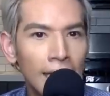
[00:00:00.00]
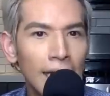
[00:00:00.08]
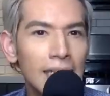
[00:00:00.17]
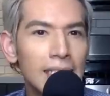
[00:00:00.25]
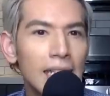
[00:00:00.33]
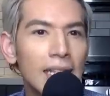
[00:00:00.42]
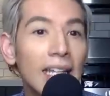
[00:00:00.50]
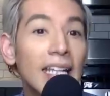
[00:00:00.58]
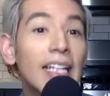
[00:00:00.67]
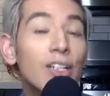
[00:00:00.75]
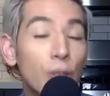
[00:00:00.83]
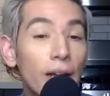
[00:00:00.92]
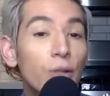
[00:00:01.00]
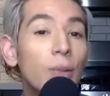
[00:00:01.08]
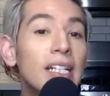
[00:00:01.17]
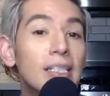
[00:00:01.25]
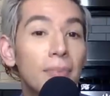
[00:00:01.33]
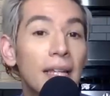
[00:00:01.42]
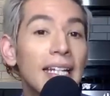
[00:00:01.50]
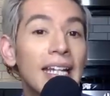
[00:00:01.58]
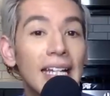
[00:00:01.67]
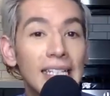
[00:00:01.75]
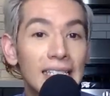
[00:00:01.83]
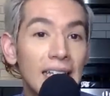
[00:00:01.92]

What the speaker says: He said that he tried to explain his